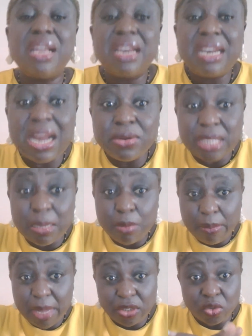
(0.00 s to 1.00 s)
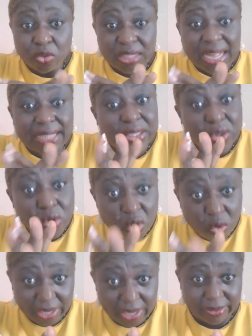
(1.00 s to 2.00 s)
Now, the moment you start
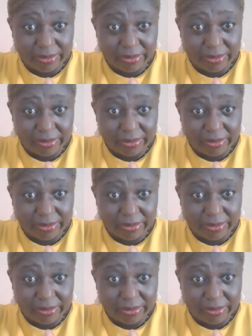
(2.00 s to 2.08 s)
growing,